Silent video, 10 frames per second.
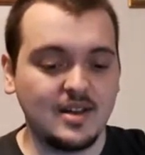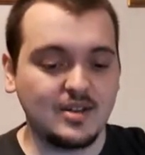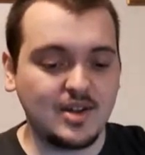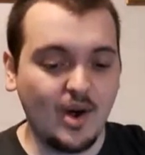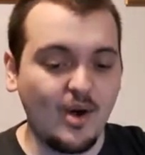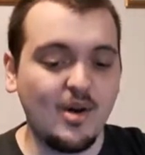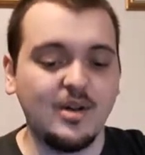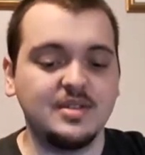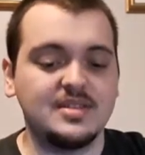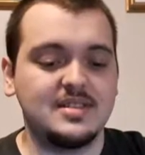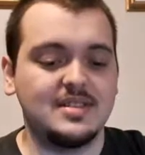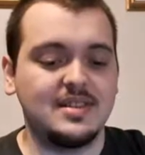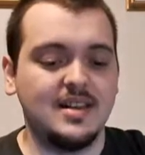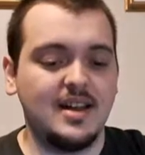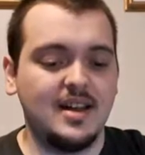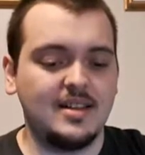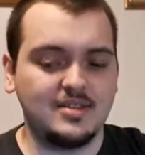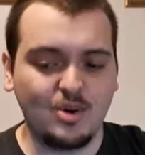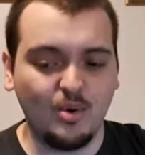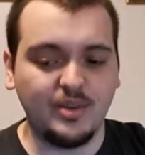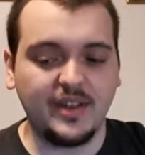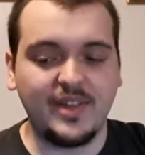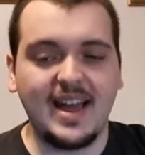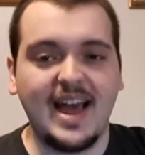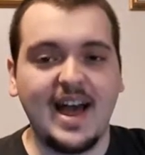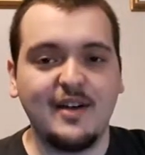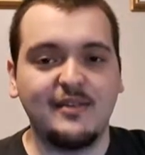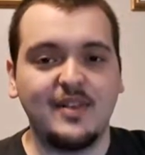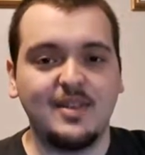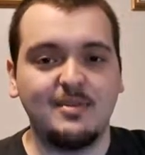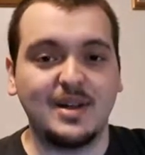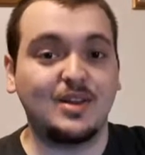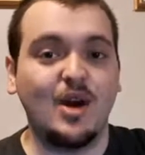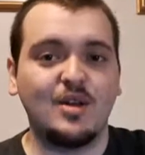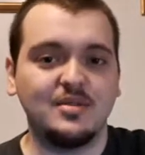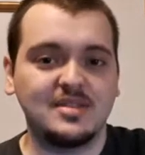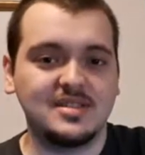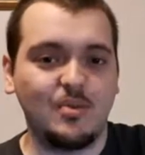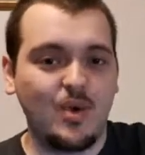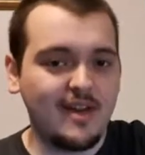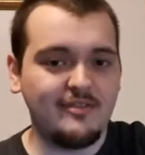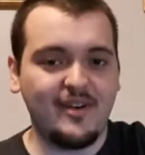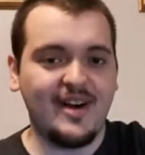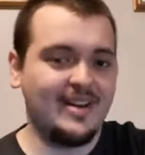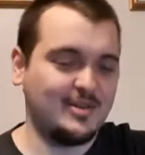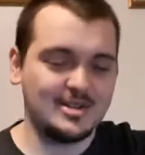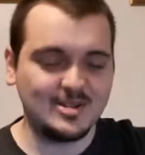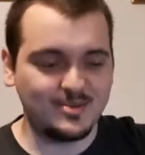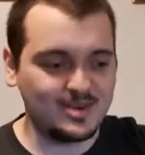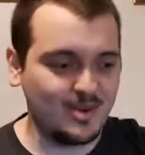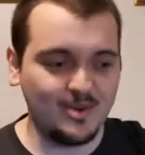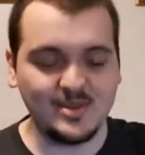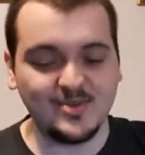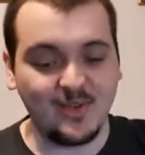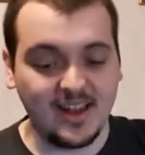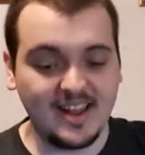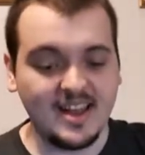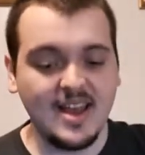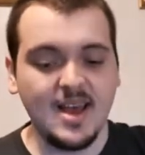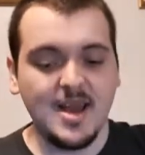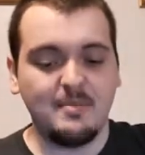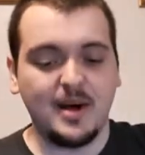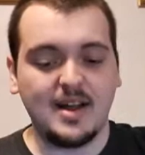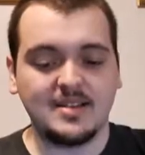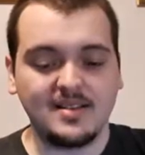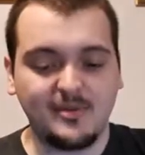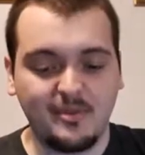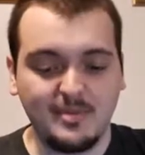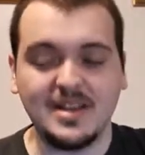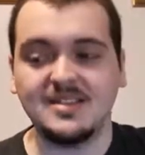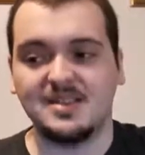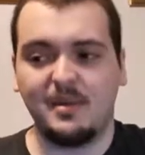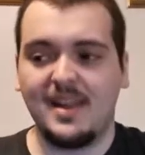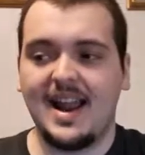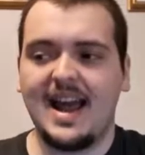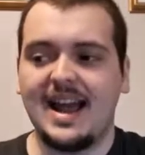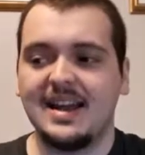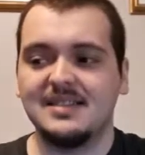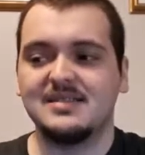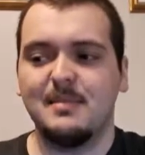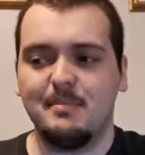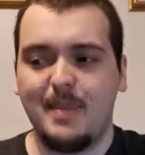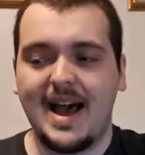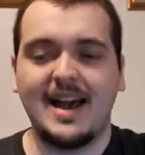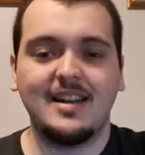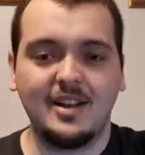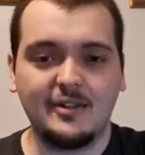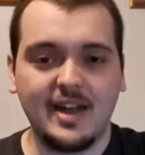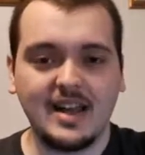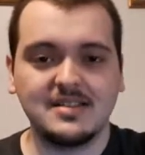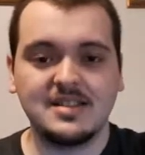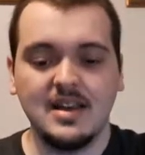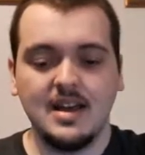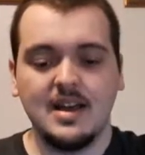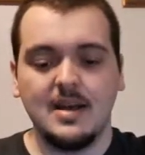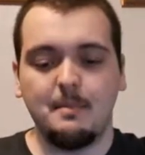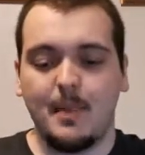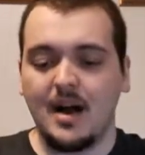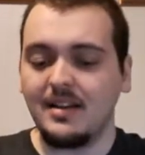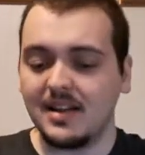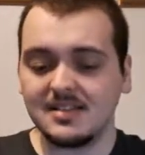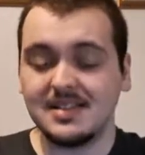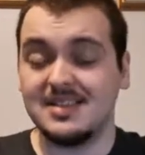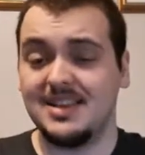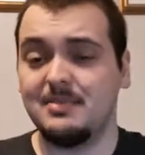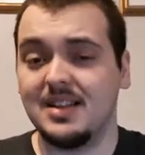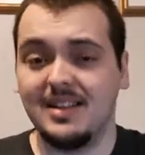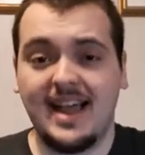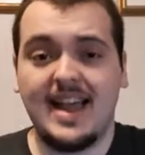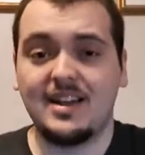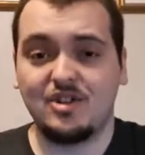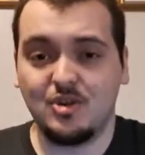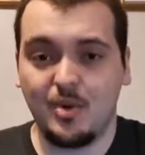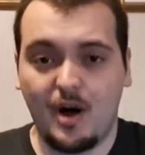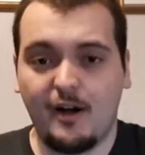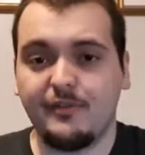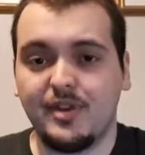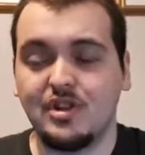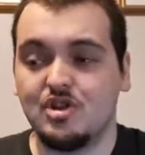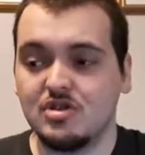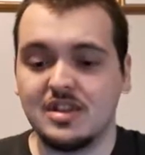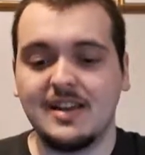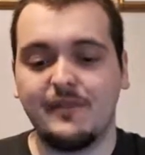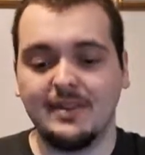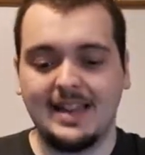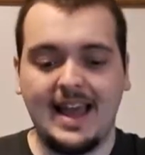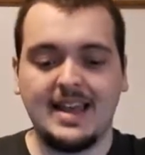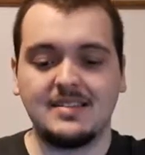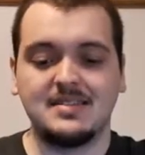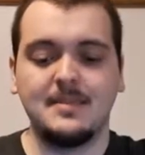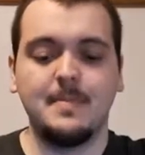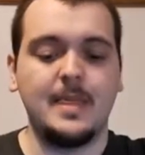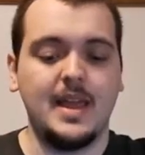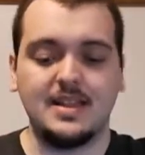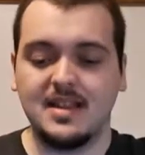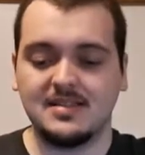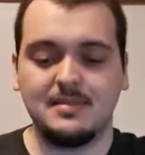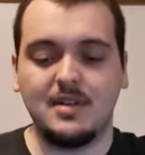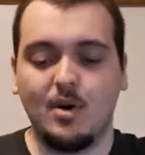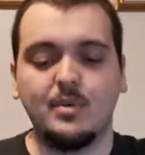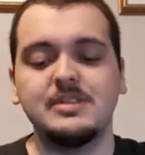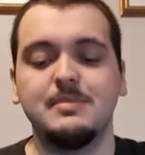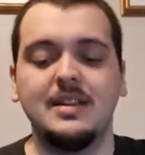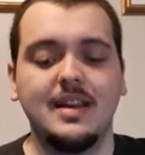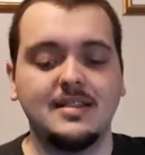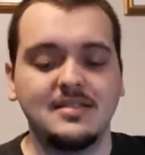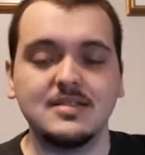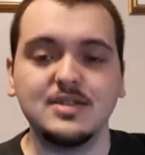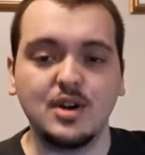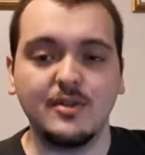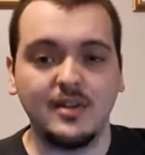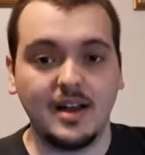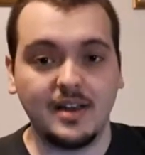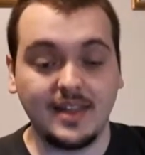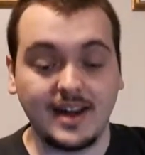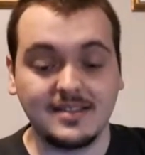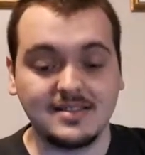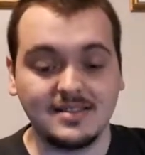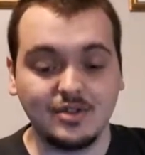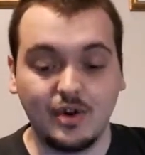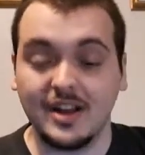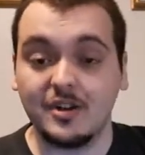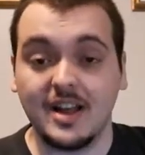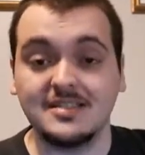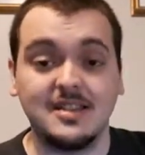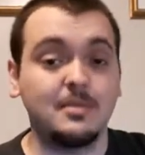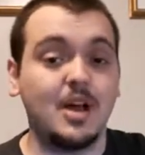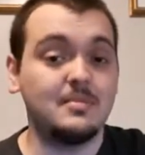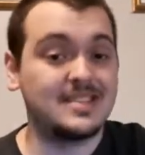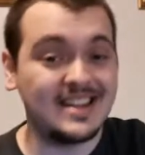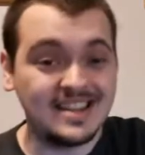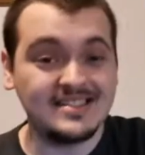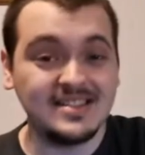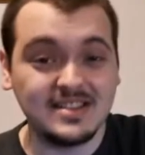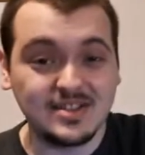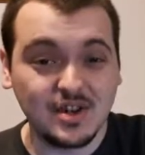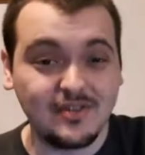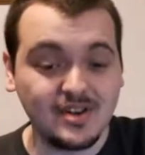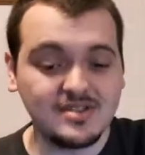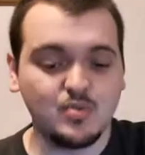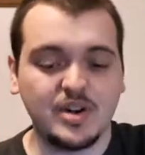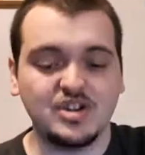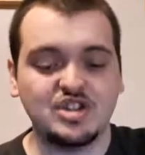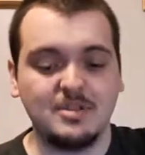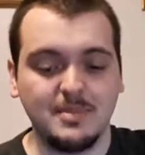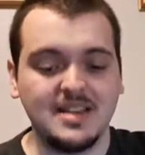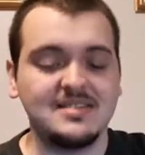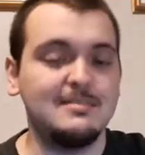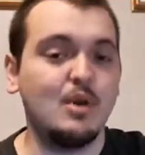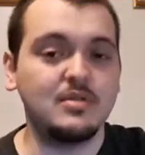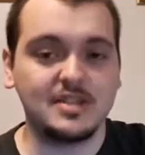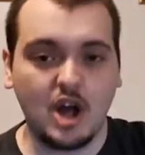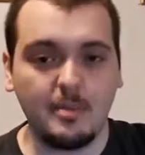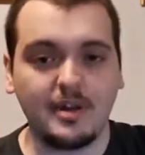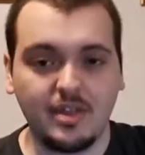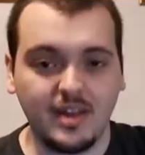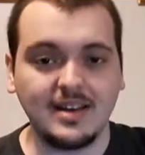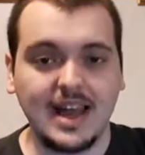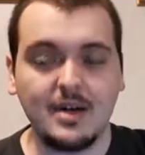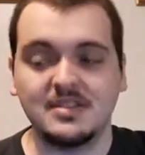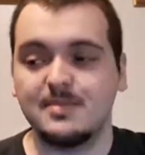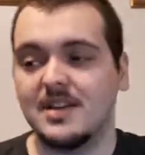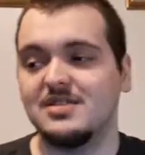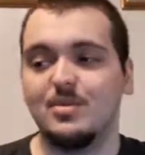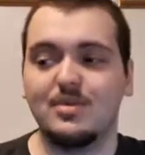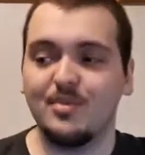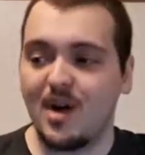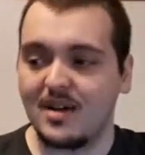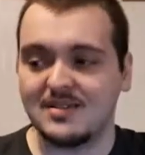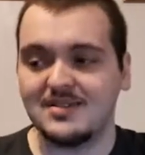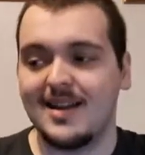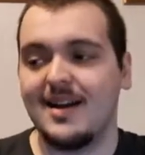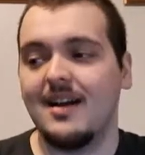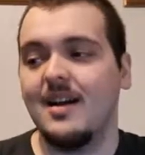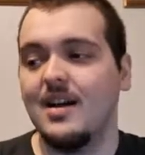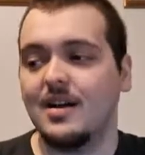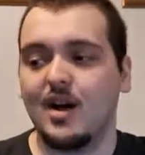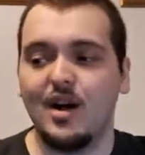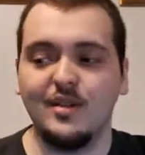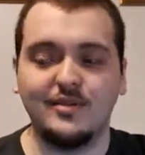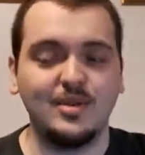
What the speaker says: called and told that they have the McDonald's Wi-Fi, which was always funny. But for me, somebody that has bad internet, mine doesn't seem to lag too often. Usually if it lags, it doesn't always mean that it's the that it's your internet. Sometimes it is the servers, which to me is the most common thing now, especially with Rockstar, Call of